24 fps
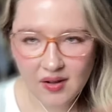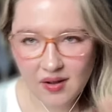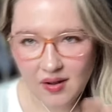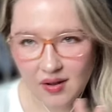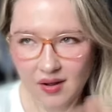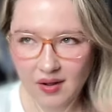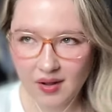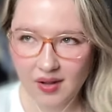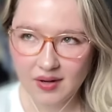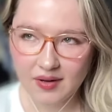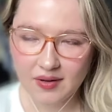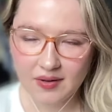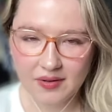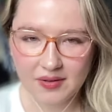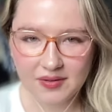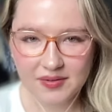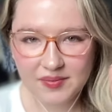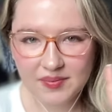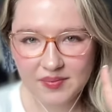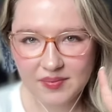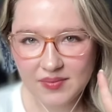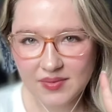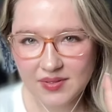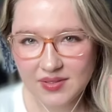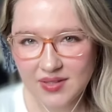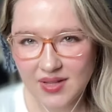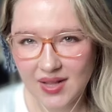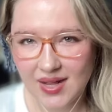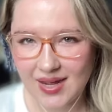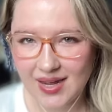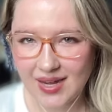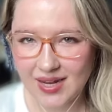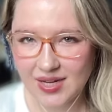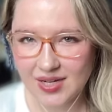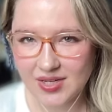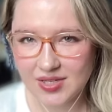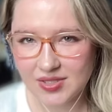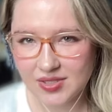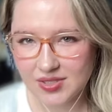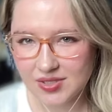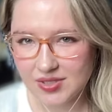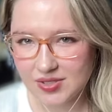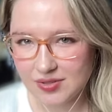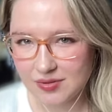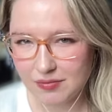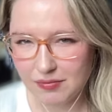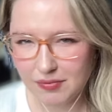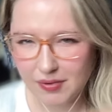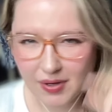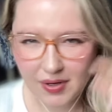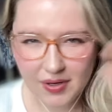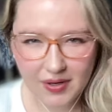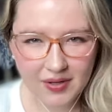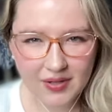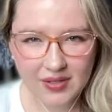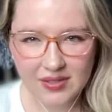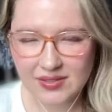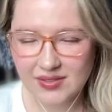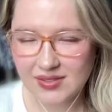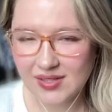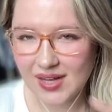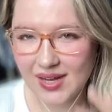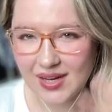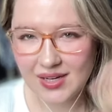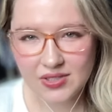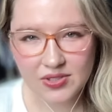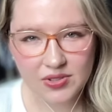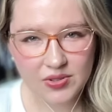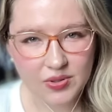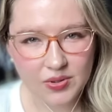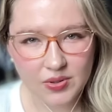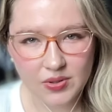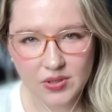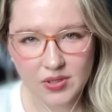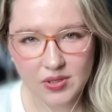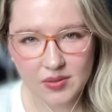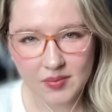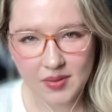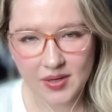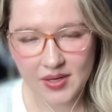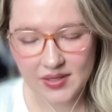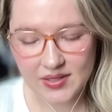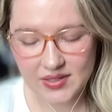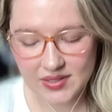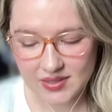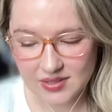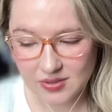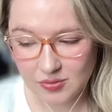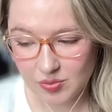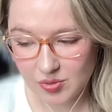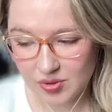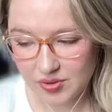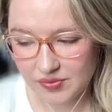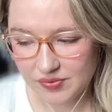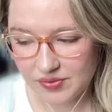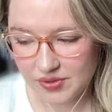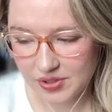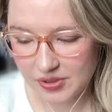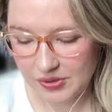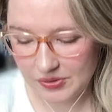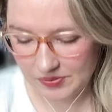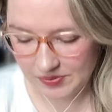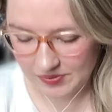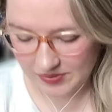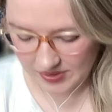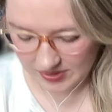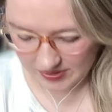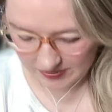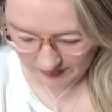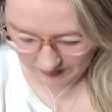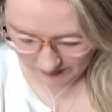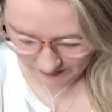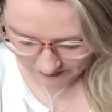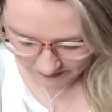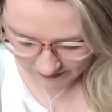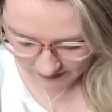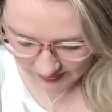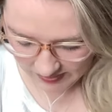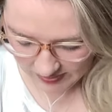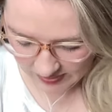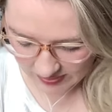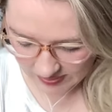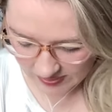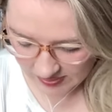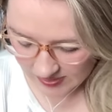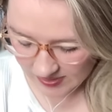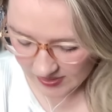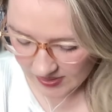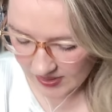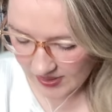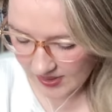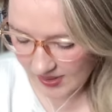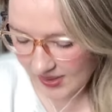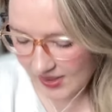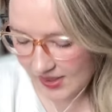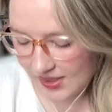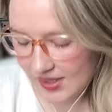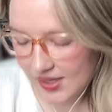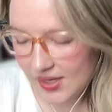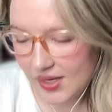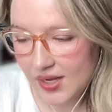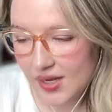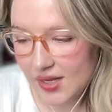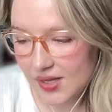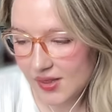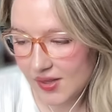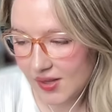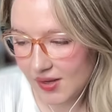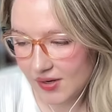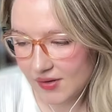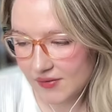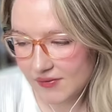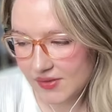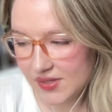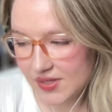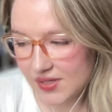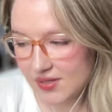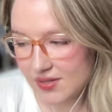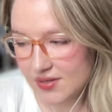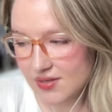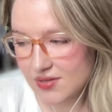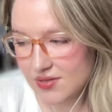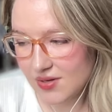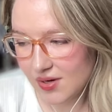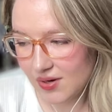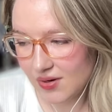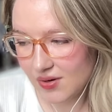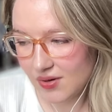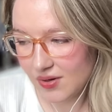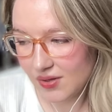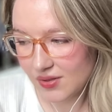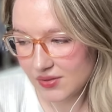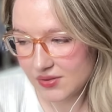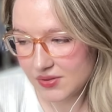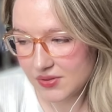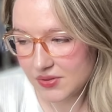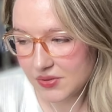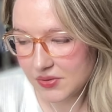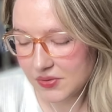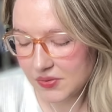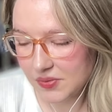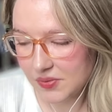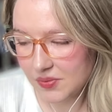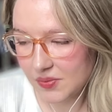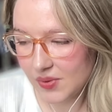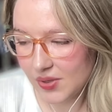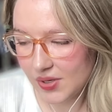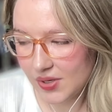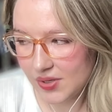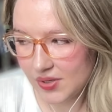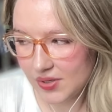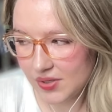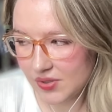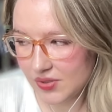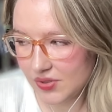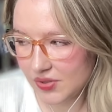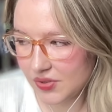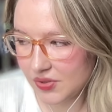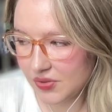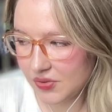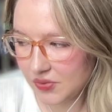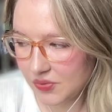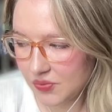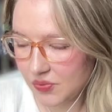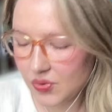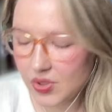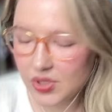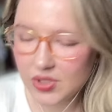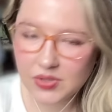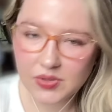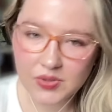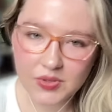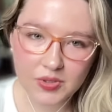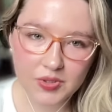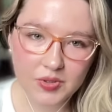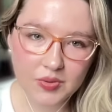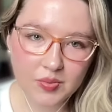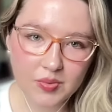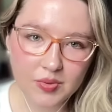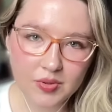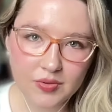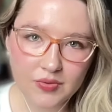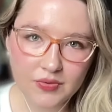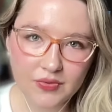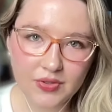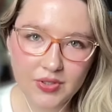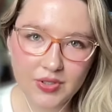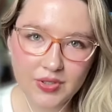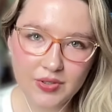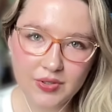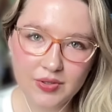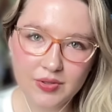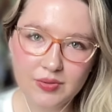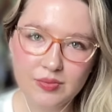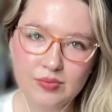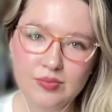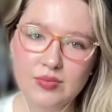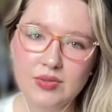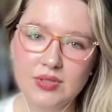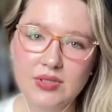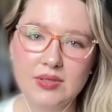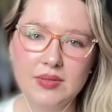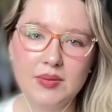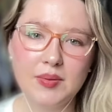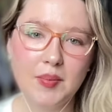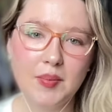autumn slash fall slash colder months perfumes. A lot of these are also good winter perfumes,